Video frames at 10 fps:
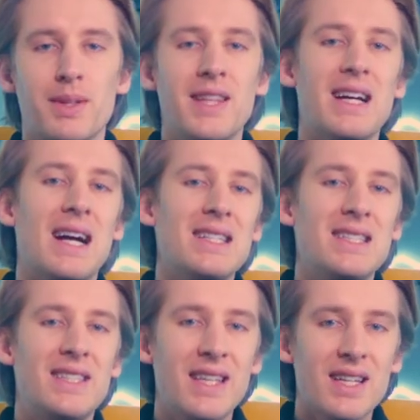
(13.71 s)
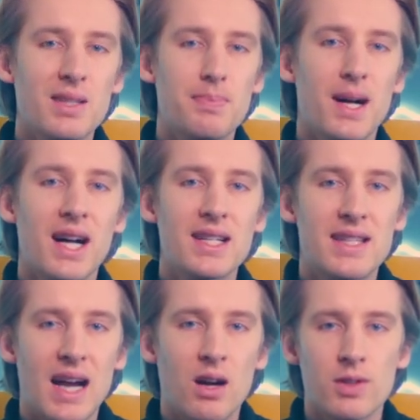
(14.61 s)
But the ideas
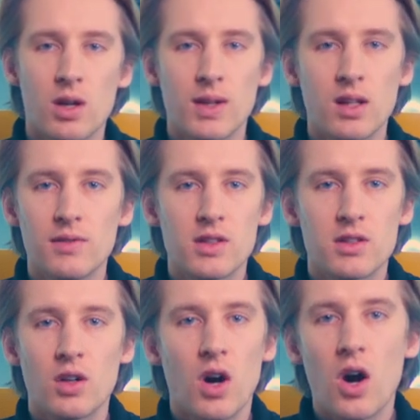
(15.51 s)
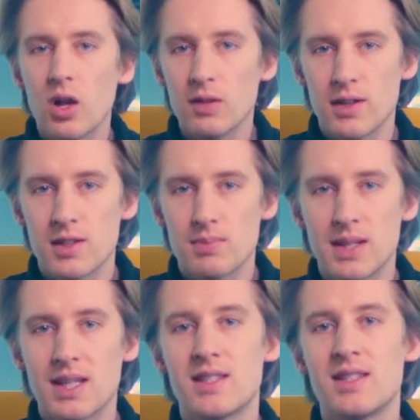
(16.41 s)
behind DAOs are relevant to all of us
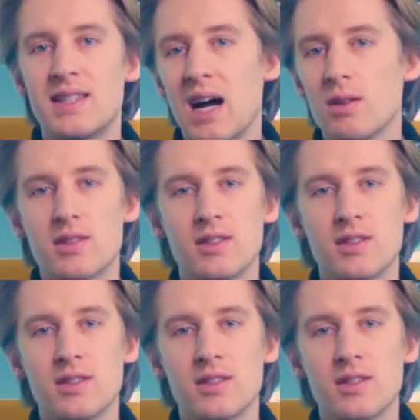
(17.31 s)
because DAOs